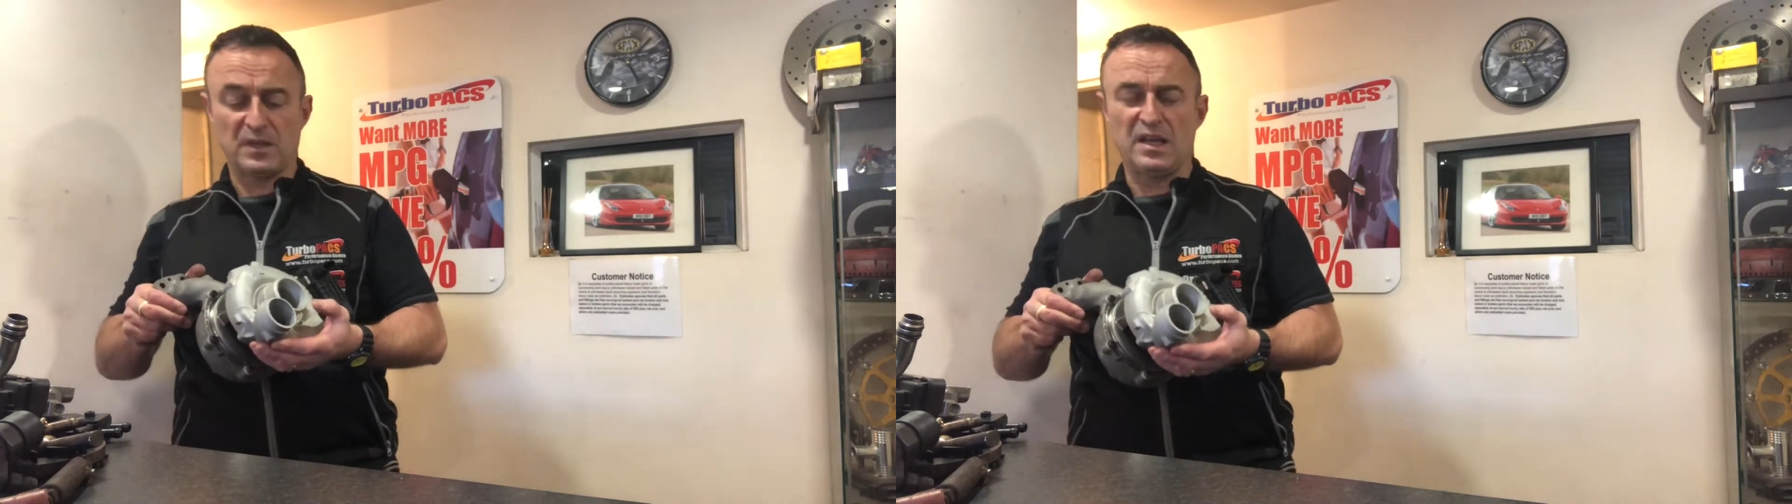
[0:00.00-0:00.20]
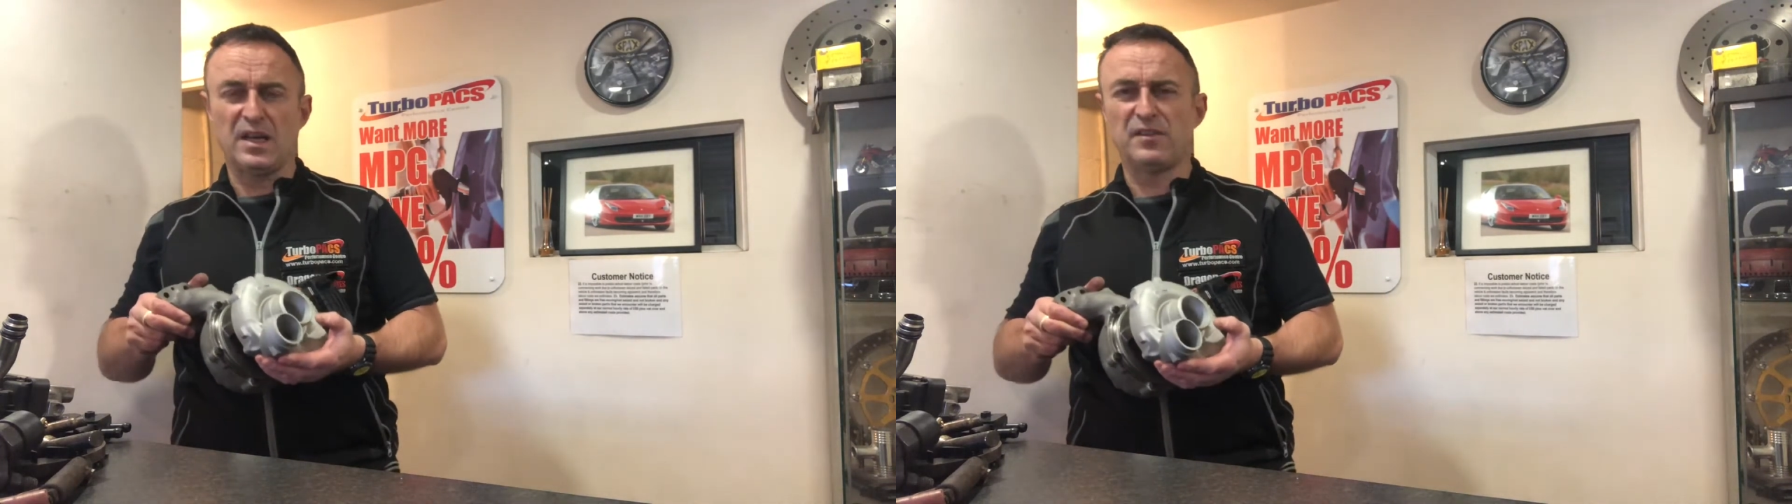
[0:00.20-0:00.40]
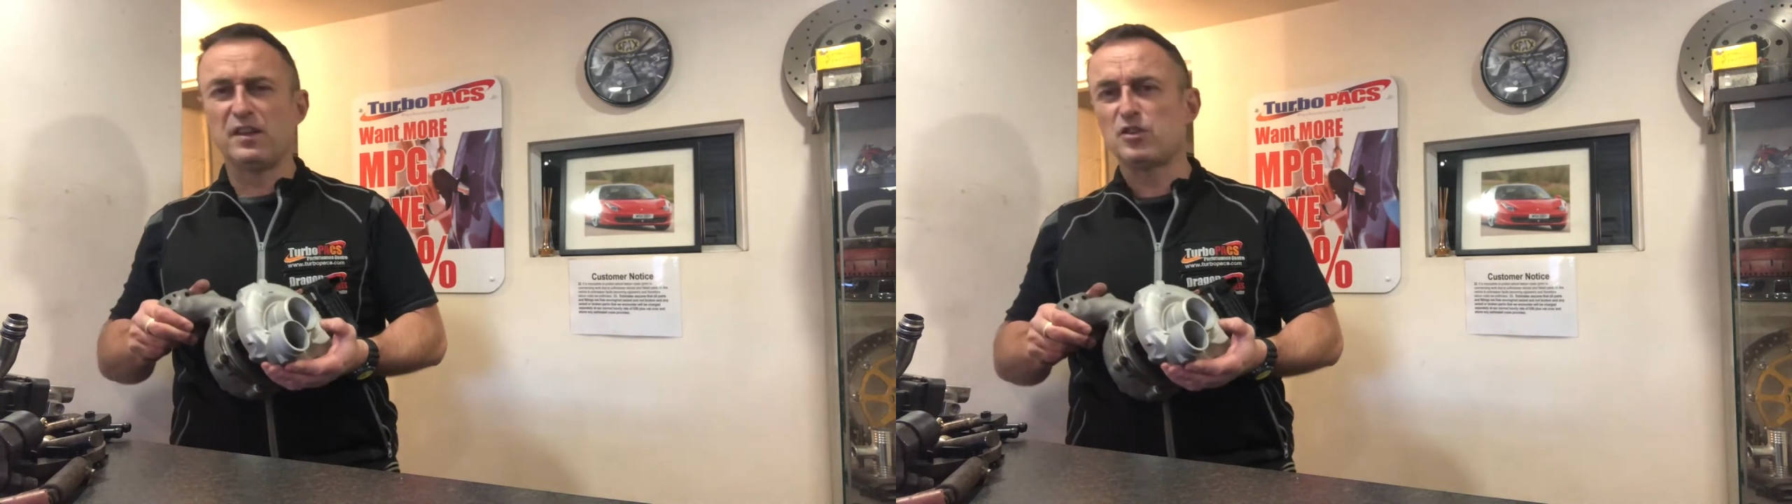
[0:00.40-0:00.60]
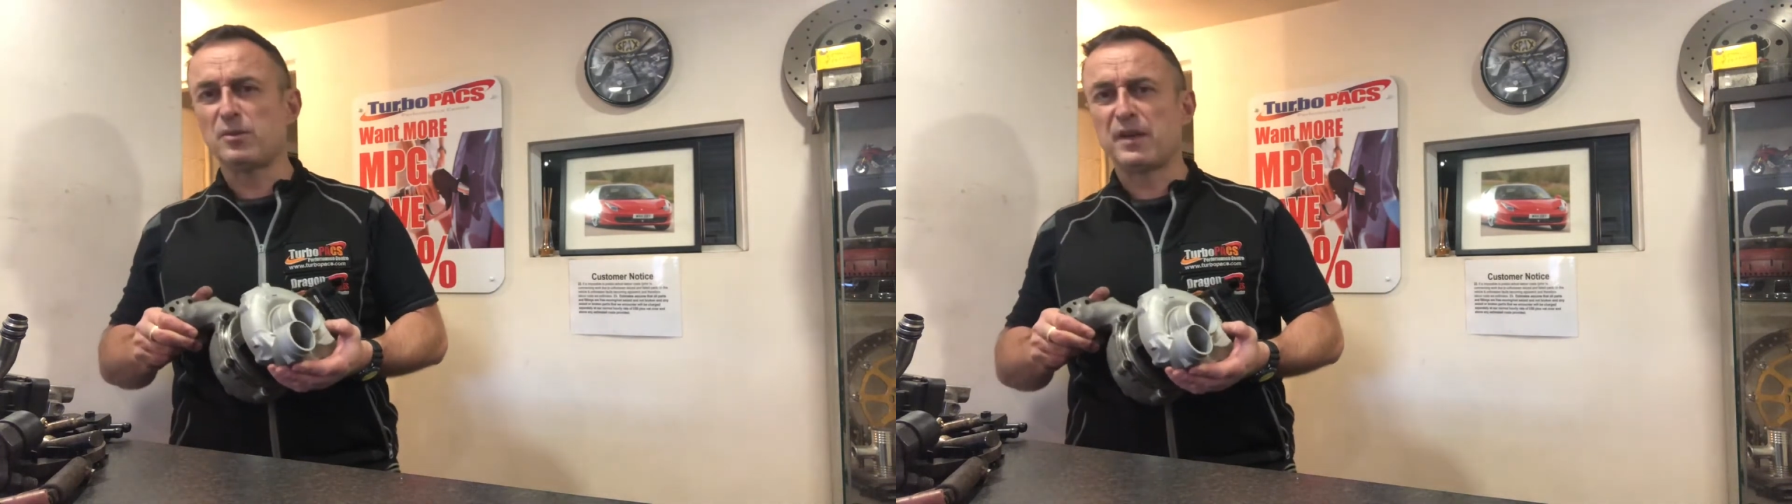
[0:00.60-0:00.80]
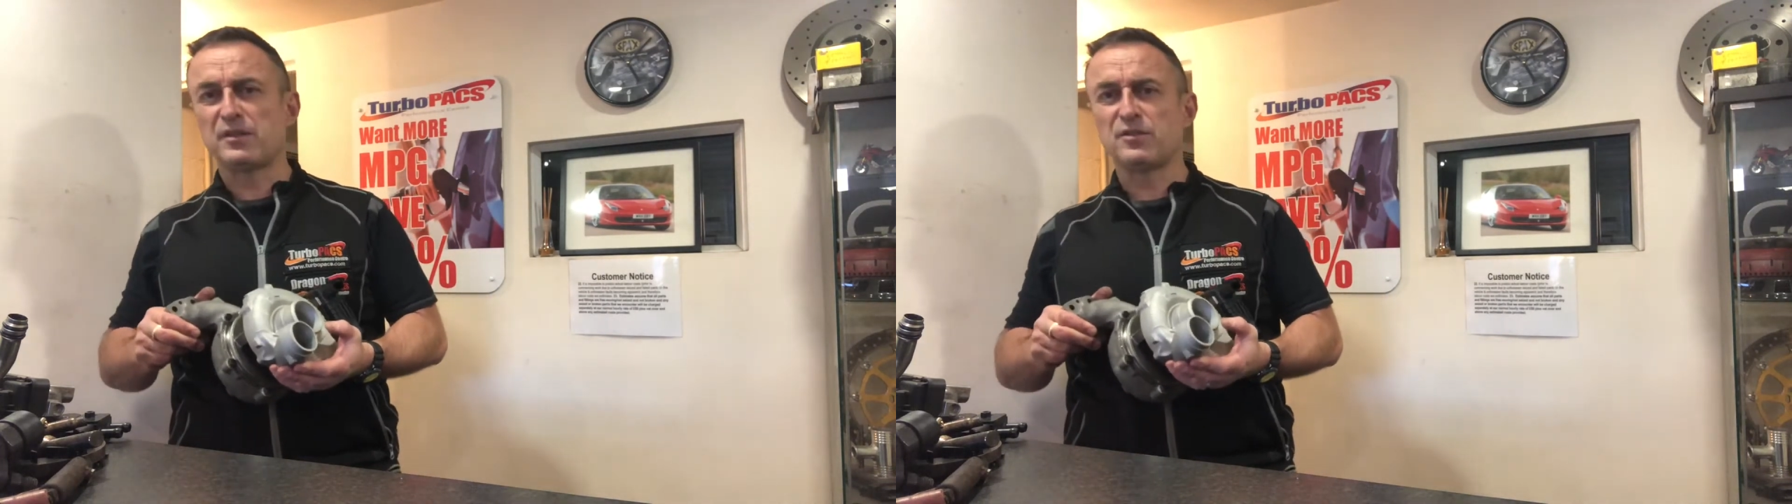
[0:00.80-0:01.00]
I think
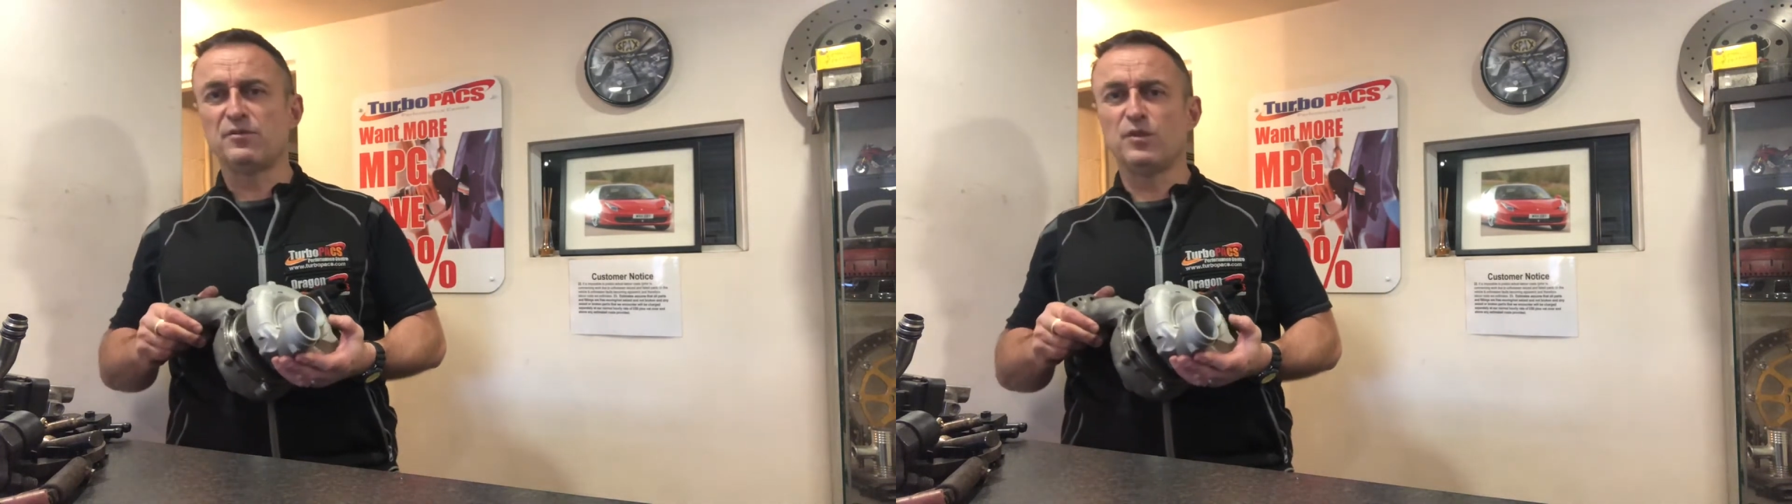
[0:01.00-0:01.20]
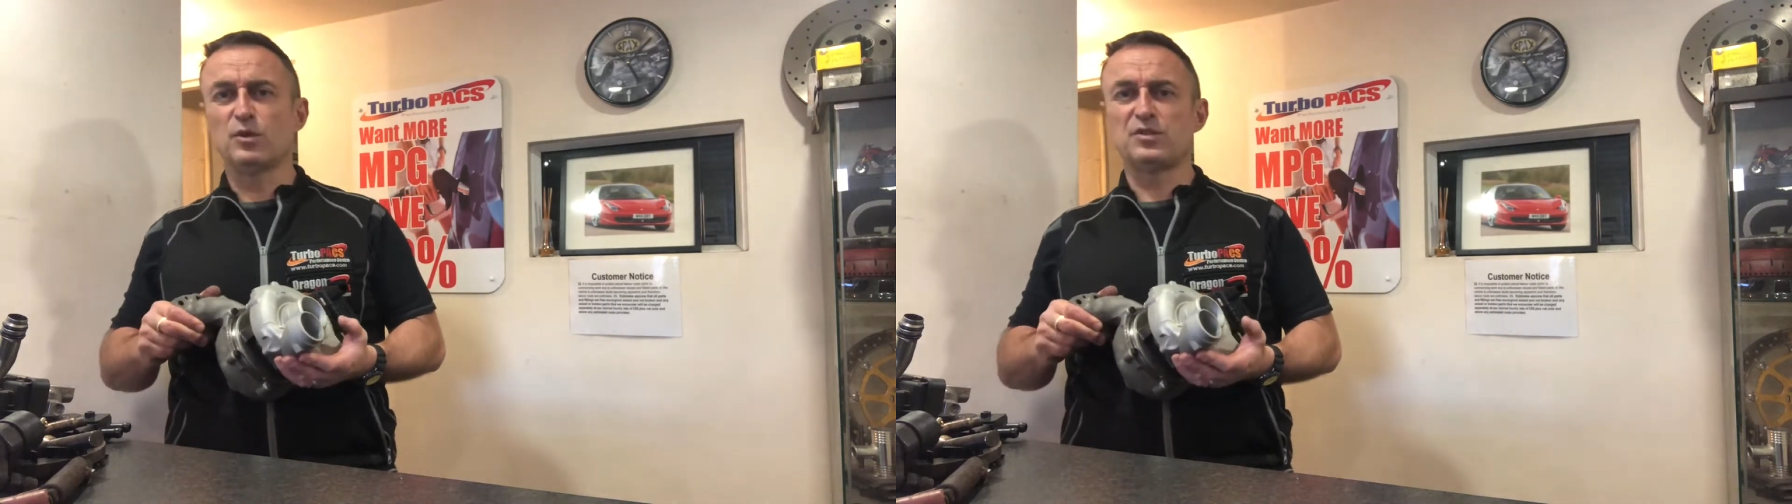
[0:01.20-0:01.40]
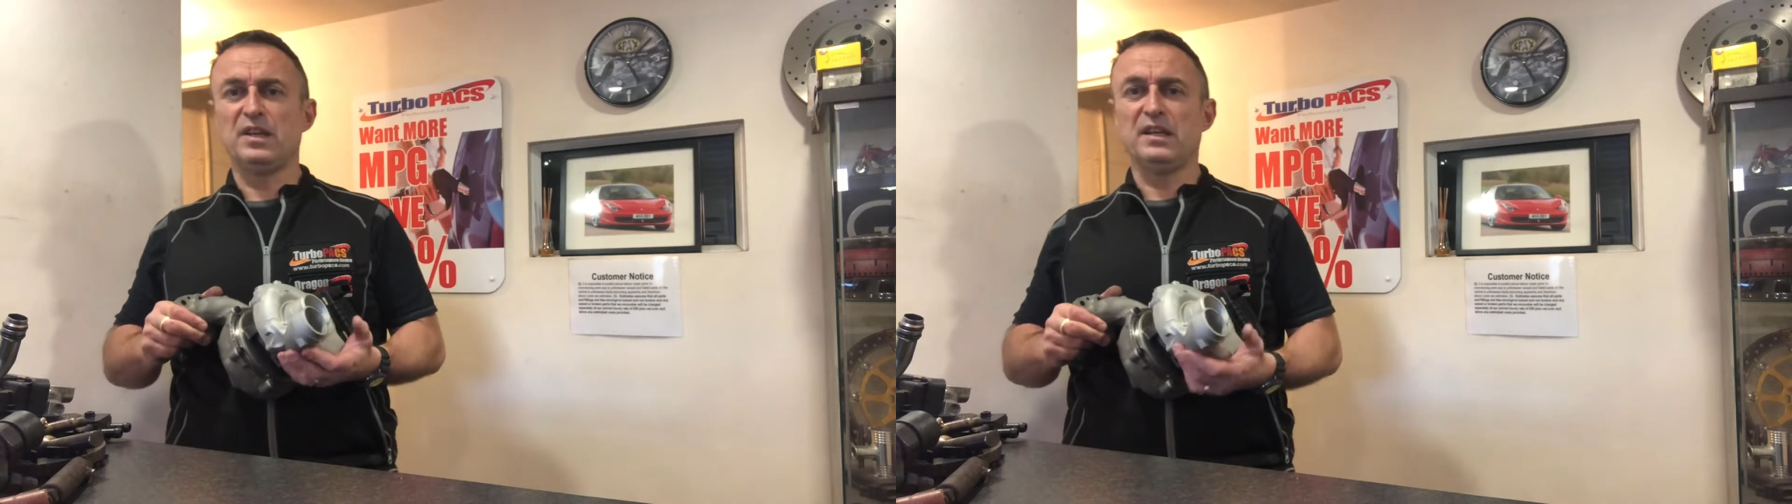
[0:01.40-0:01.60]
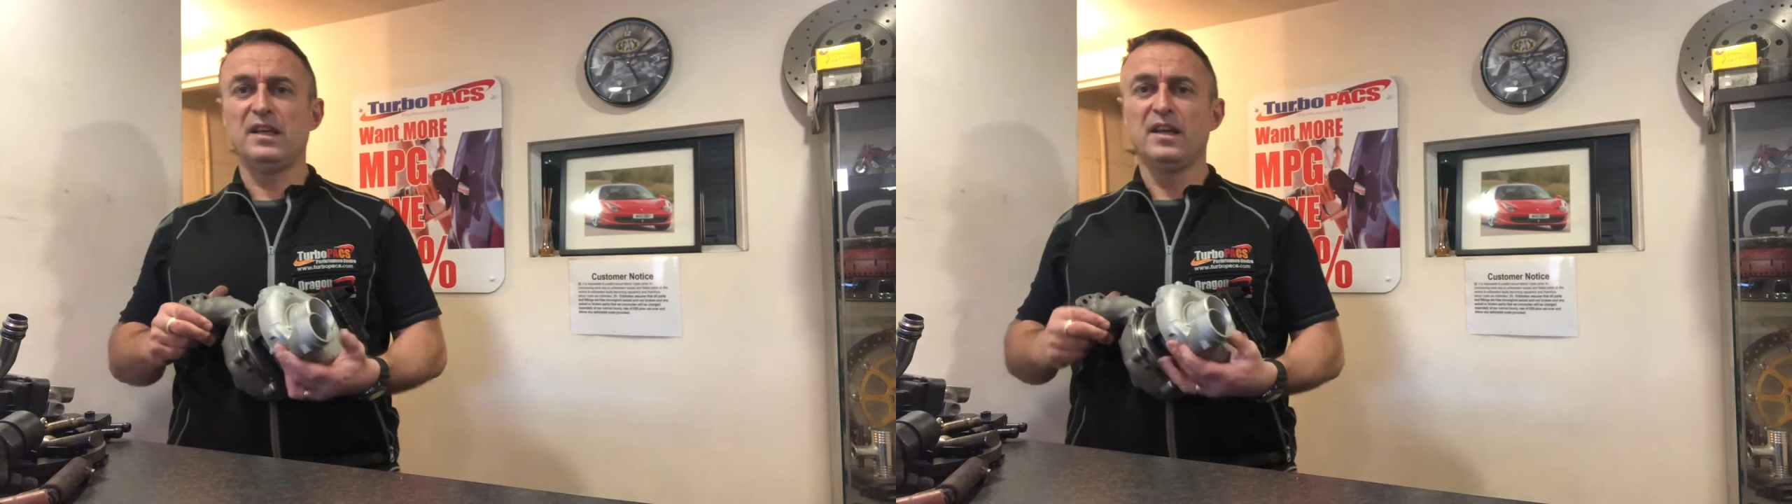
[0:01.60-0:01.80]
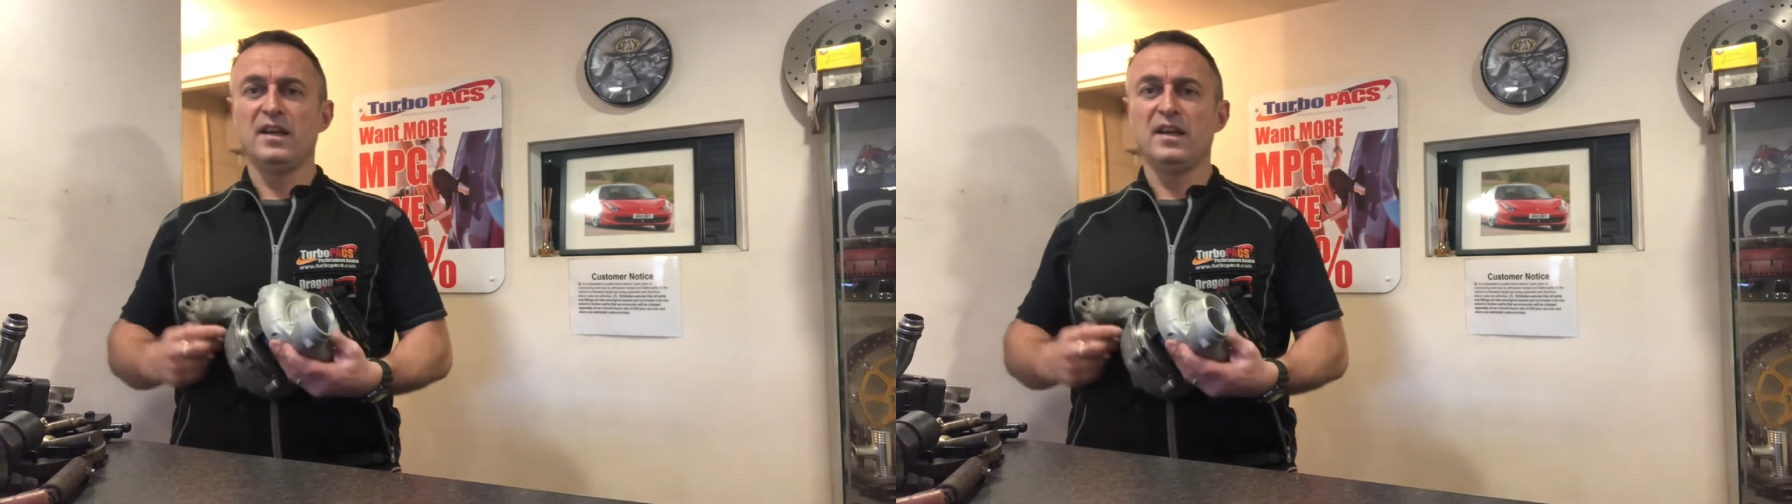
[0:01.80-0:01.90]
2014.